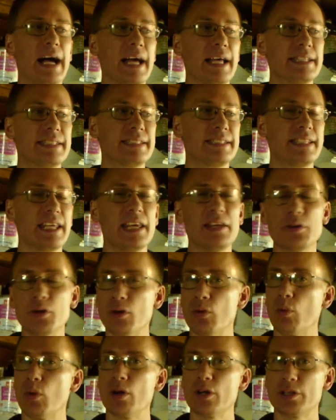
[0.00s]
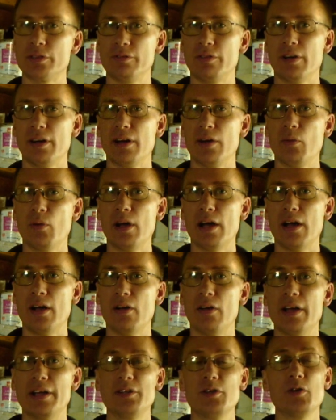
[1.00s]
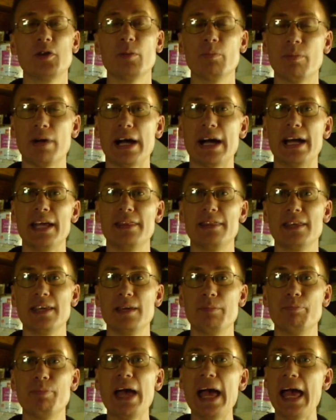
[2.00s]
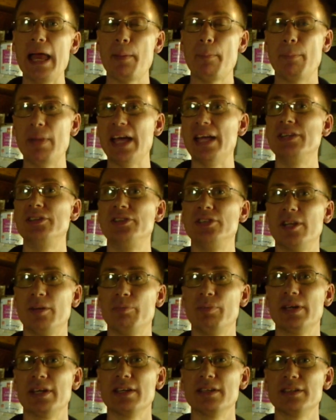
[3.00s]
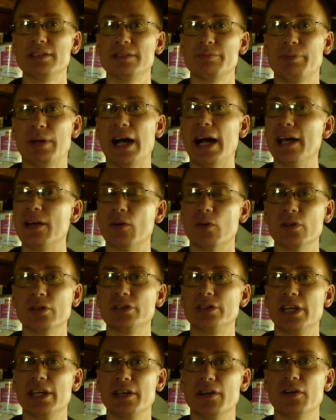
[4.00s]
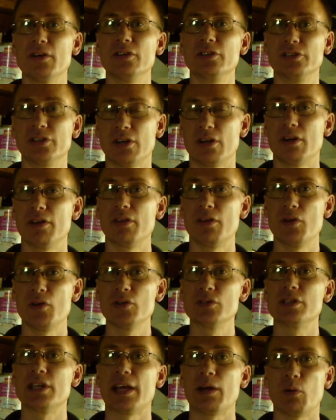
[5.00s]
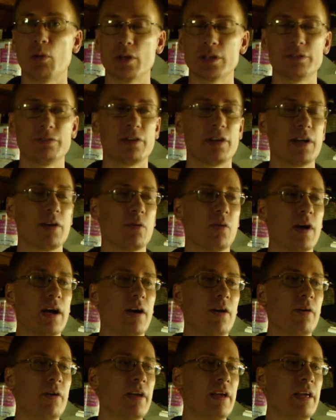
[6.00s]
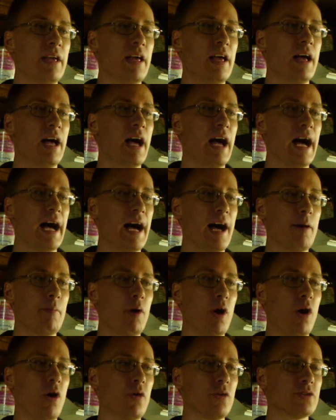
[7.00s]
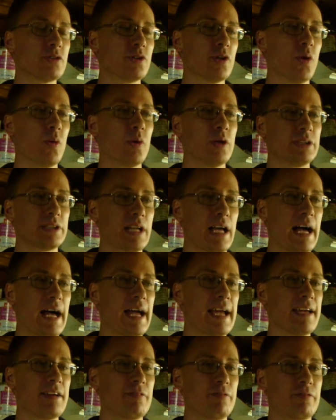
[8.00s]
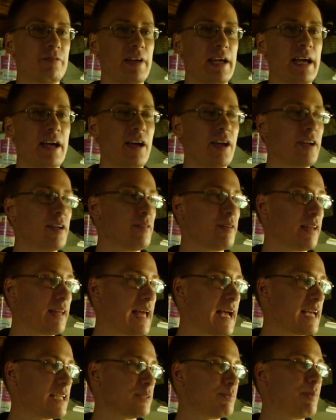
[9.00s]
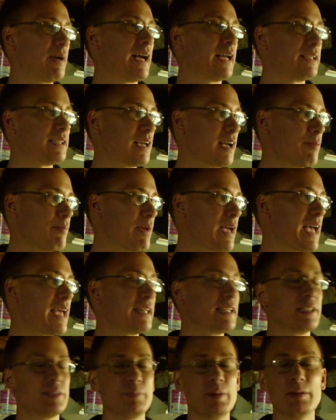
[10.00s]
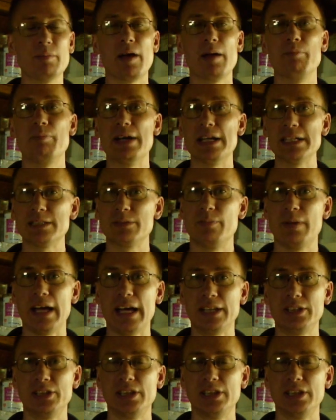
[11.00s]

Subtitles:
Cedar works very well, and you can buy the pet bed chippings, pine or cedar, and char those. That works very well. Also, which I have found in the last batch I made, that's been my best batch